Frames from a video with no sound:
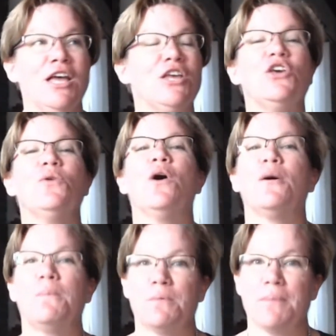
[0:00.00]
you are
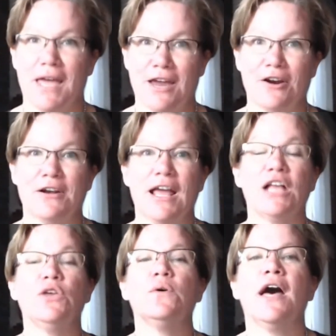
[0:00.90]
prepared
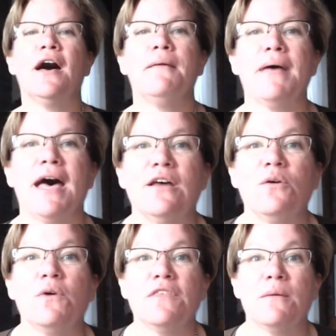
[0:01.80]
and you come at it
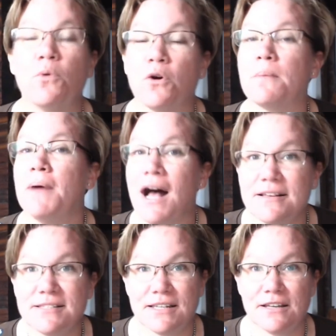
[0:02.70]
with a more
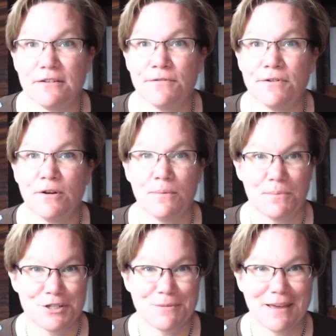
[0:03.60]
positive
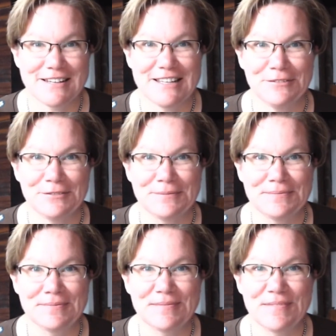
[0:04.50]
perspective.
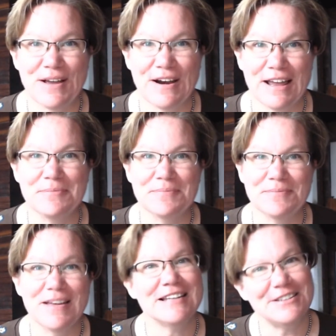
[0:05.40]
All right,
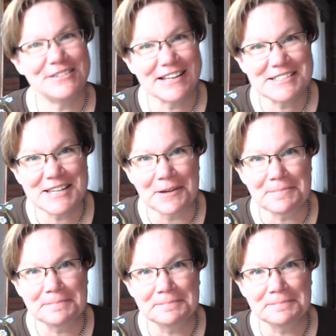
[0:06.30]
until next time.